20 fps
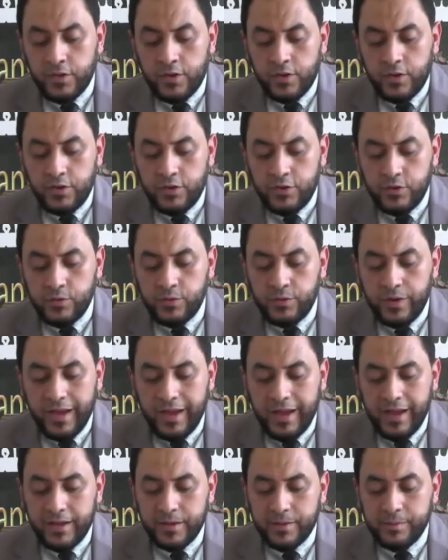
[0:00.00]
you
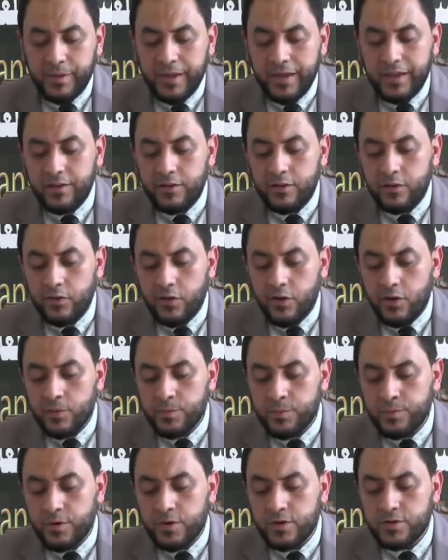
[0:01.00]
had made a long
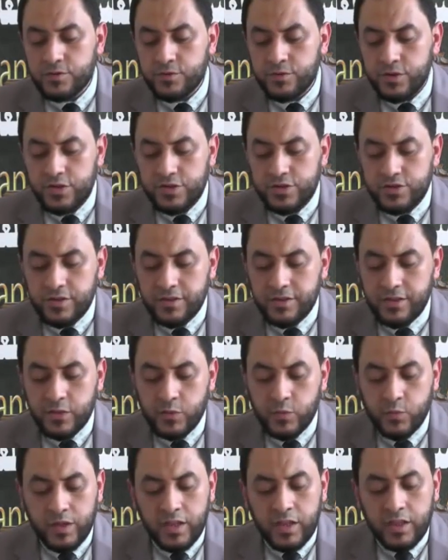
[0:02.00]
prostration
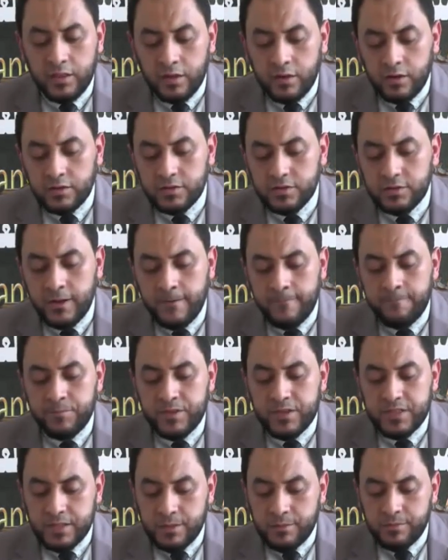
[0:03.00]
that we thought
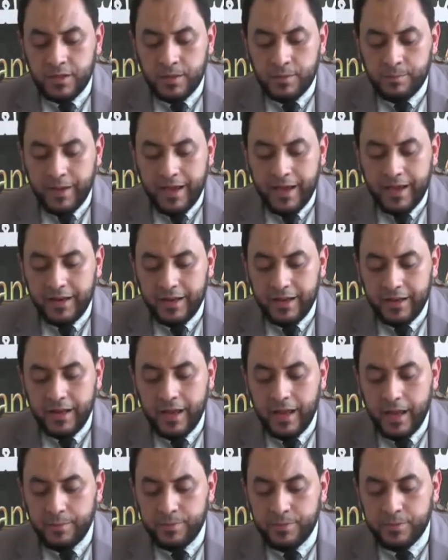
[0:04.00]
something bad had
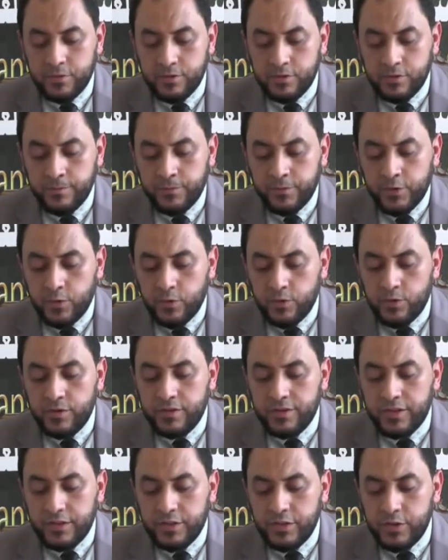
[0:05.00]
happened or
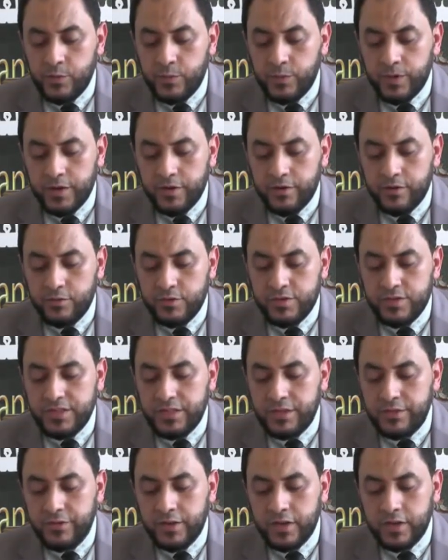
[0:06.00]
that you were
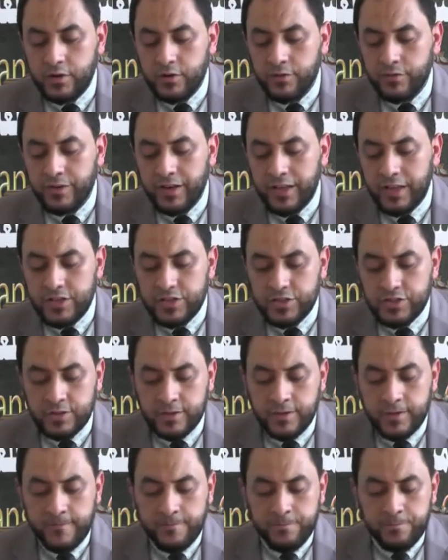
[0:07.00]
receiving a
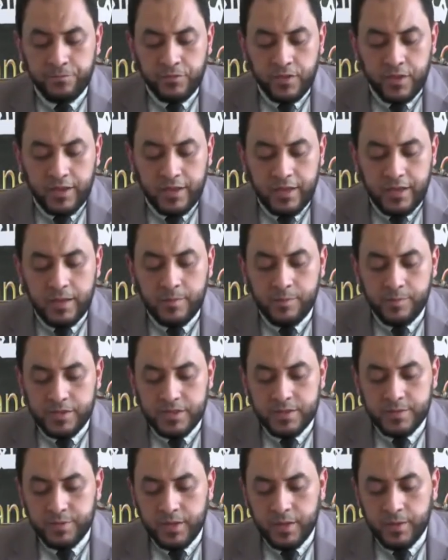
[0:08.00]
revelation. He,
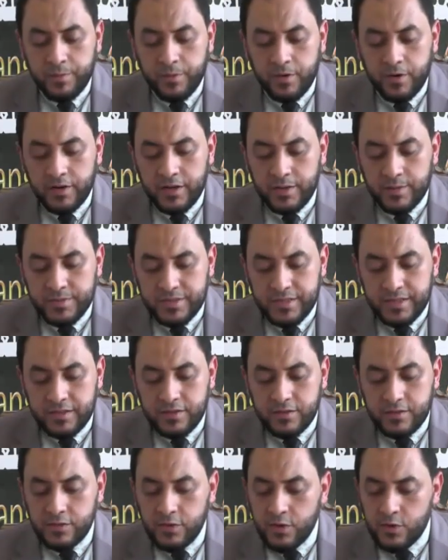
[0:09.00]
peace be upon him,
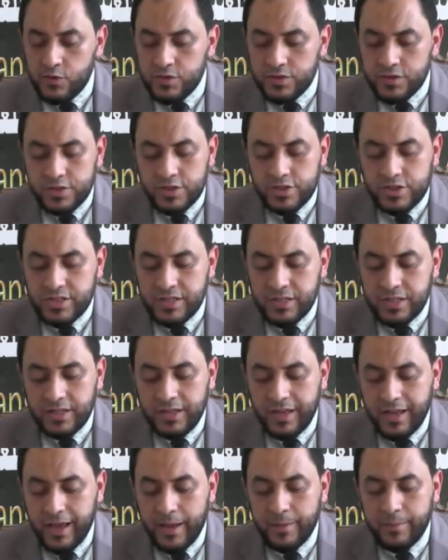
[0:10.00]
said, no such thing
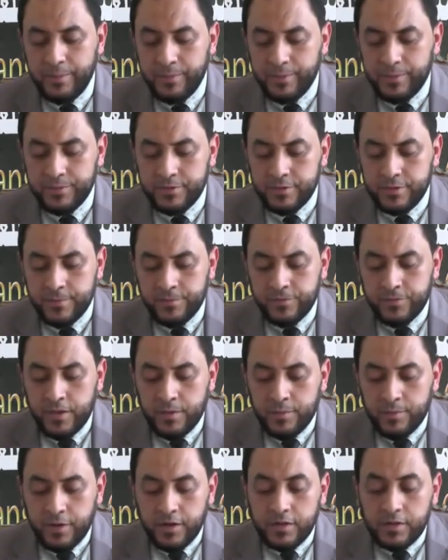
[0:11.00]
happened,
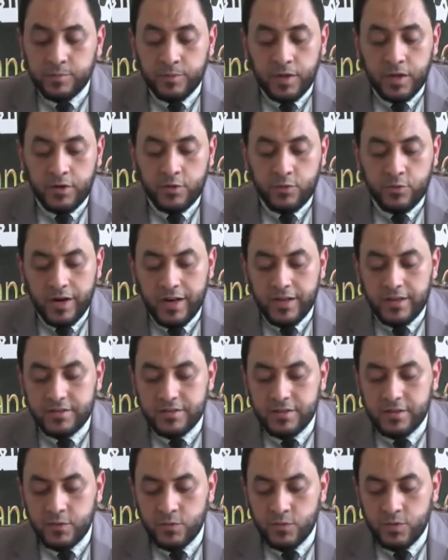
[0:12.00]
but my
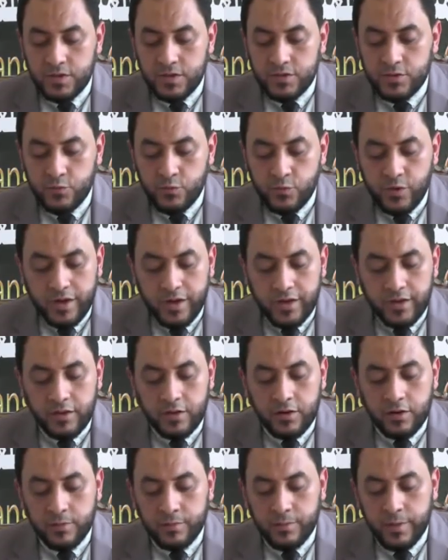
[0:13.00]
grandson was riding
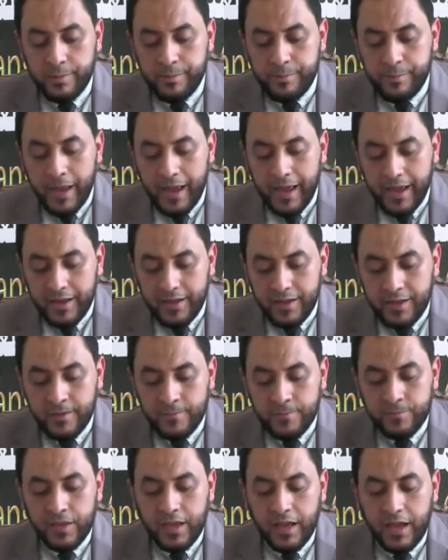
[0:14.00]
on my back
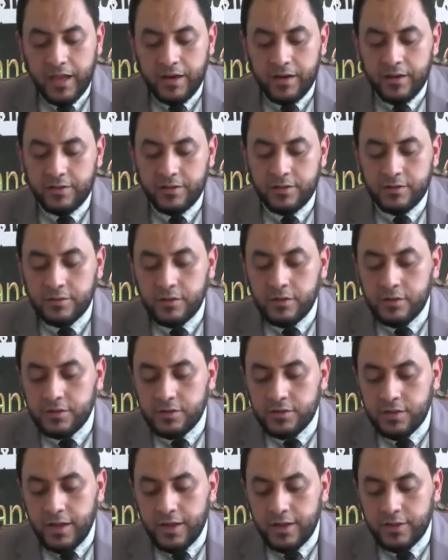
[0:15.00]
and I did not
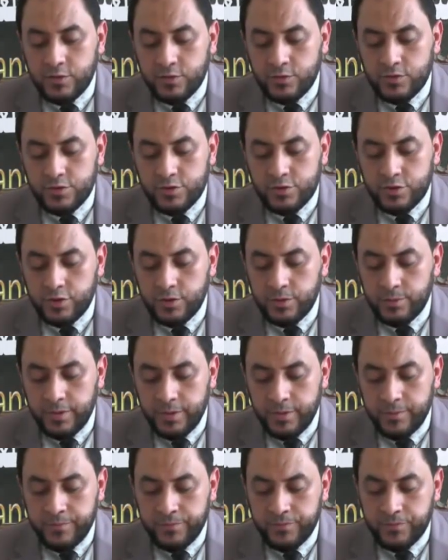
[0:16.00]
like to disturb
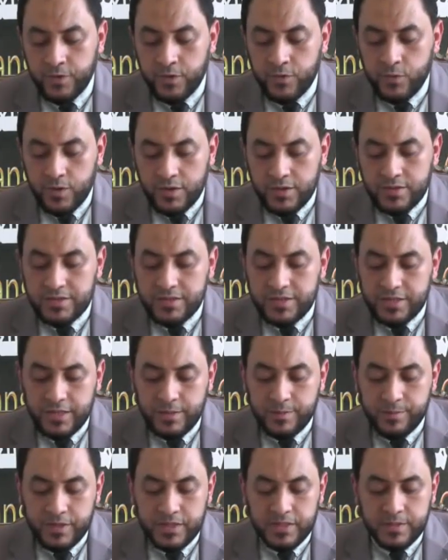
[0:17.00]
him. Once he,
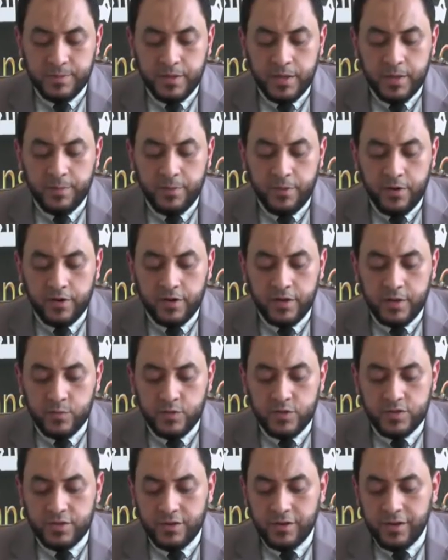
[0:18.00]
peace be upon him,
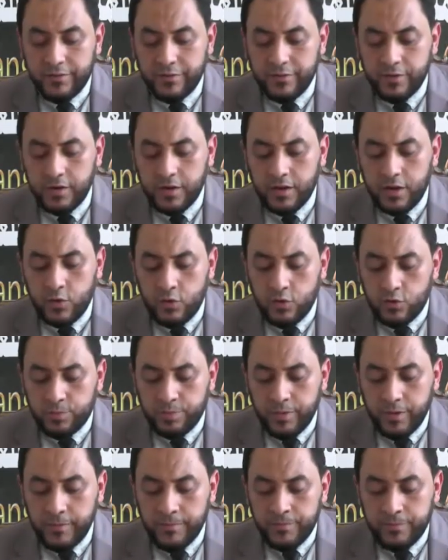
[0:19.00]
was delivering a
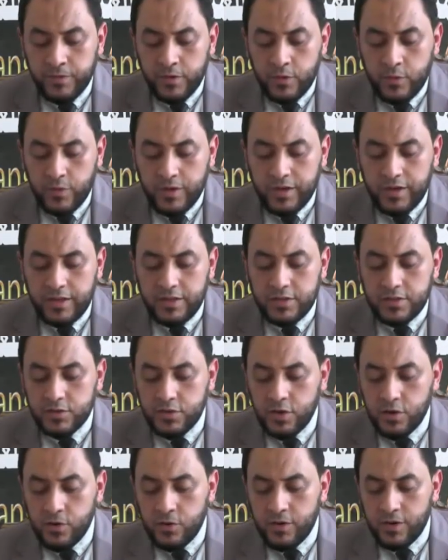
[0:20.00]
khutbah when he
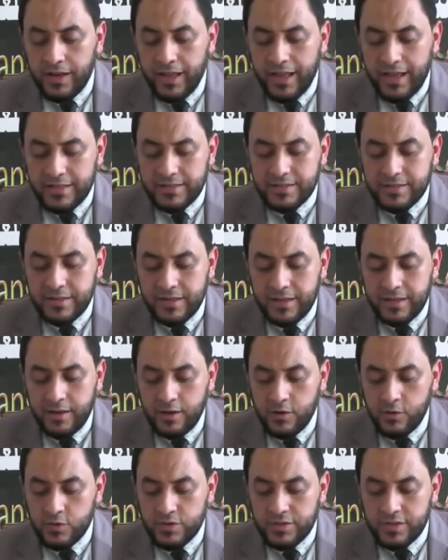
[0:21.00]
saw Al-Hassan and
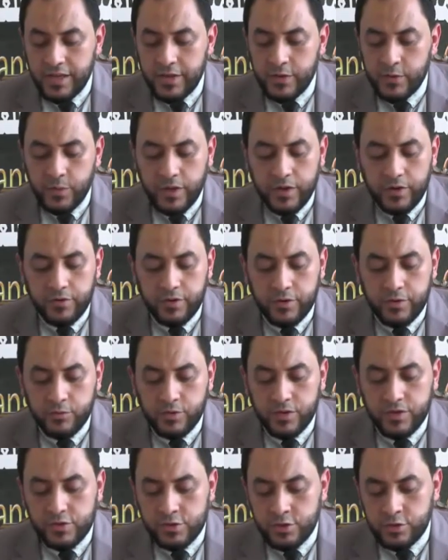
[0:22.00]
Al-Hussein wearing
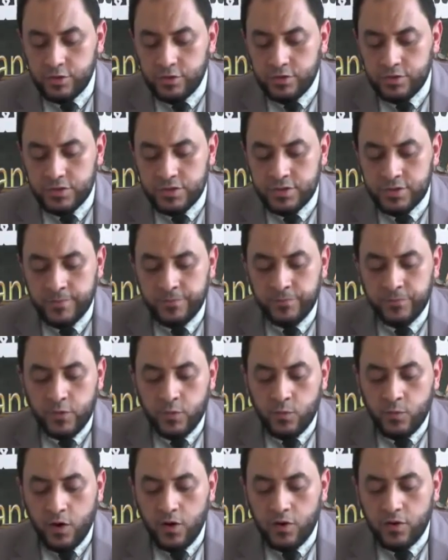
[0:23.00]
red shirts,
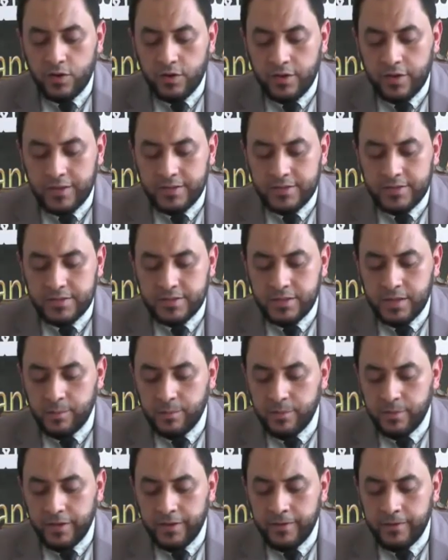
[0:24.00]
walking and
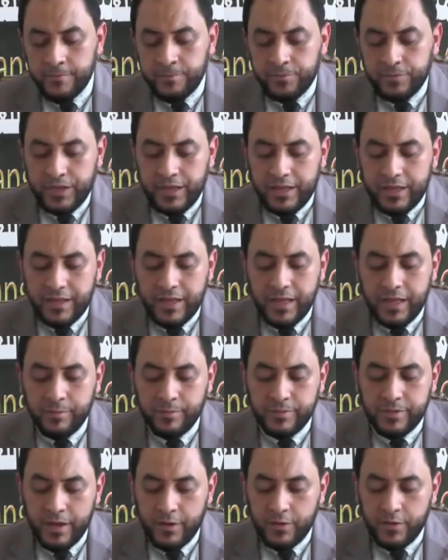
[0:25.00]
stumbling, he
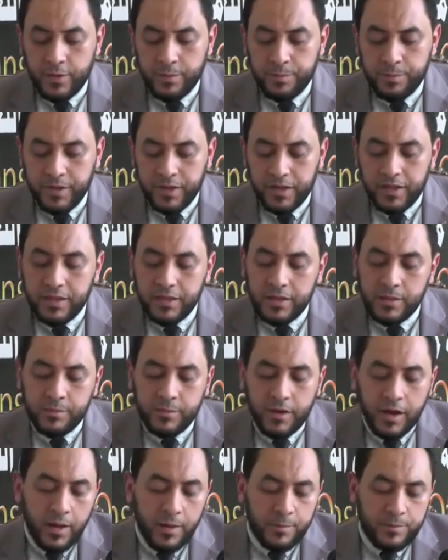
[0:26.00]
came down and picked them
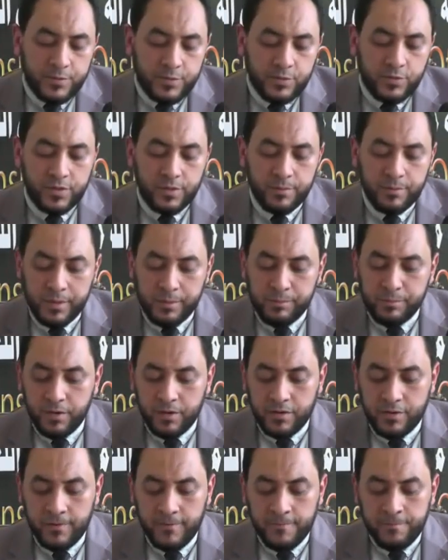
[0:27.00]
up to the
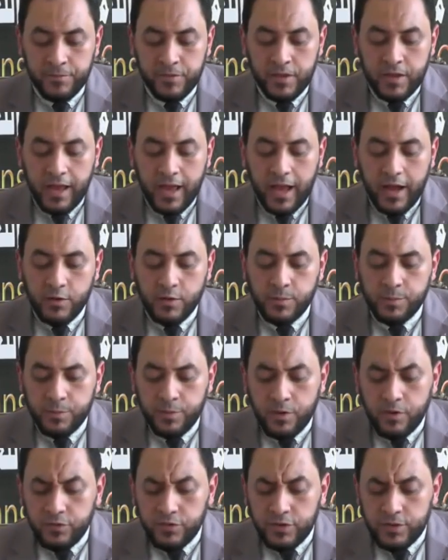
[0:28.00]
minbar. Our
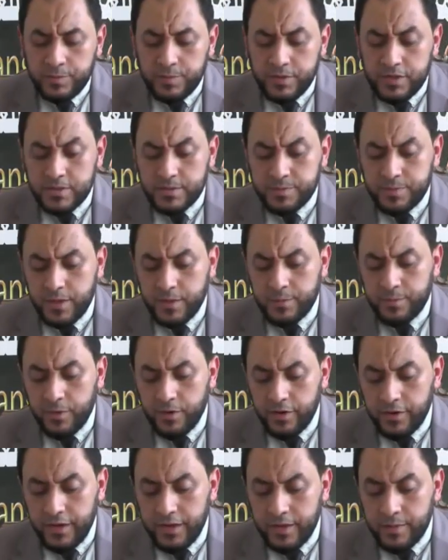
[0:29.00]
Prophet, peace be
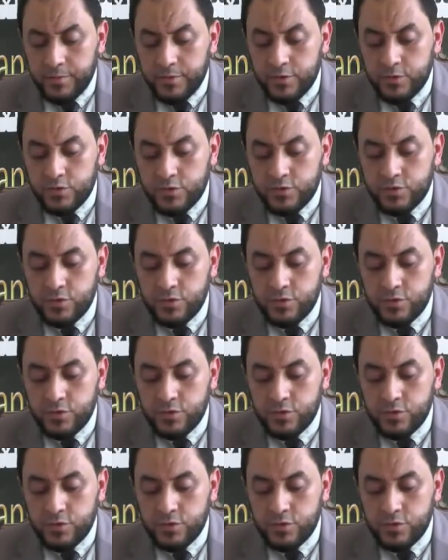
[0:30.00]
upon him, used